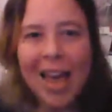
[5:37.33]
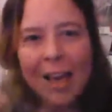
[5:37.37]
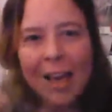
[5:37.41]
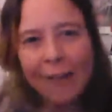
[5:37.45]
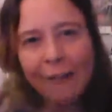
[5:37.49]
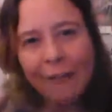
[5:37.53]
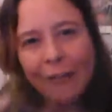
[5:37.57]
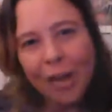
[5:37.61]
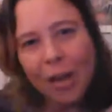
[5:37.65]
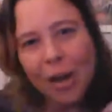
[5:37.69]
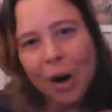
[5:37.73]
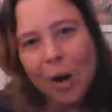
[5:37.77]

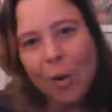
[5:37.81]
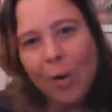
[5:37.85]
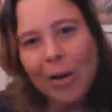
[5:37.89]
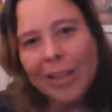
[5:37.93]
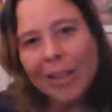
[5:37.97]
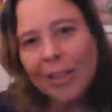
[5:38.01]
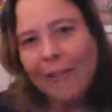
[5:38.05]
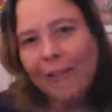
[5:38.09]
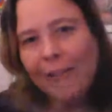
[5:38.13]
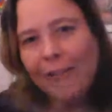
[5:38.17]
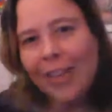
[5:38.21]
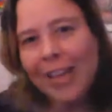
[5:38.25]
If you go
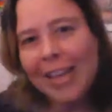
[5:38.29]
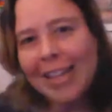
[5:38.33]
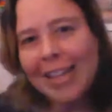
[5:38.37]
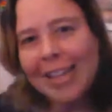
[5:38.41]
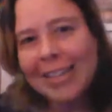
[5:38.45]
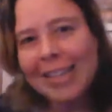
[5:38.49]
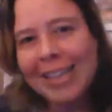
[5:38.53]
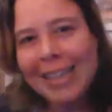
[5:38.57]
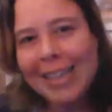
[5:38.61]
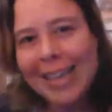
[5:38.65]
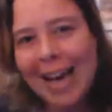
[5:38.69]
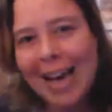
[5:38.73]
with the
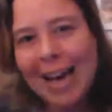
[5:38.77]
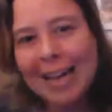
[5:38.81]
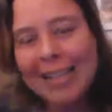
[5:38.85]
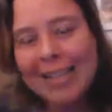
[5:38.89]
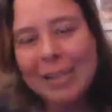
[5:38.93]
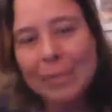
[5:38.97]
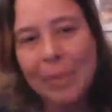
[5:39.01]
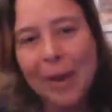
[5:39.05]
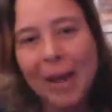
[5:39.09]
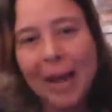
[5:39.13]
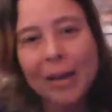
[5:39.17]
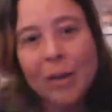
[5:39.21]
feeling
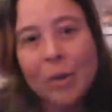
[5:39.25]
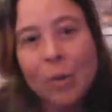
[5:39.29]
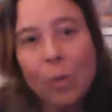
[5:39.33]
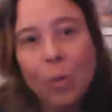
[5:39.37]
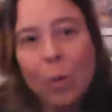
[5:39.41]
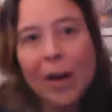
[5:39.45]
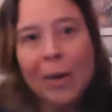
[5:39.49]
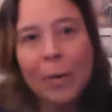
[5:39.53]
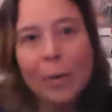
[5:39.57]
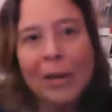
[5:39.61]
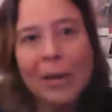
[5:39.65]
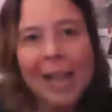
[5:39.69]
aspect,
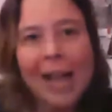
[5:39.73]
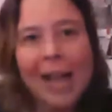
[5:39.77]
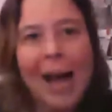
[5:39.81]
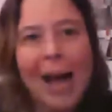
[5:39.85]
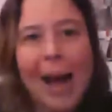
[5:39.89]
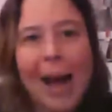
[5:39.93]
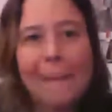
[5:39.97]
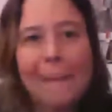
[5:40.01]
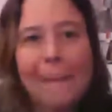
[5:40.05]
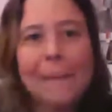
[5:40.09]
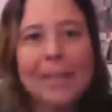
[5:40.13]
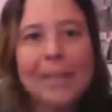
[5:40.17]
what will
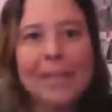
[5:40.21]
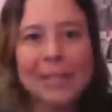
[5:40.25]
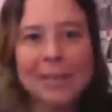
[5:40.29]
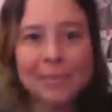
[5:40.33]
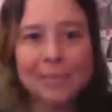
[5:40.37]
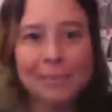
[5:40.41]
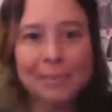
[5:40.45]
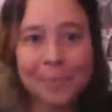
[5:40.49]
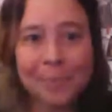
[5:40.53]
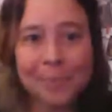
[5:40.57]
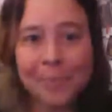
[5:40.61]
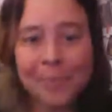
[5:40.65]

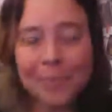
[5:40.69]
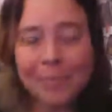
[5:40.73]
happen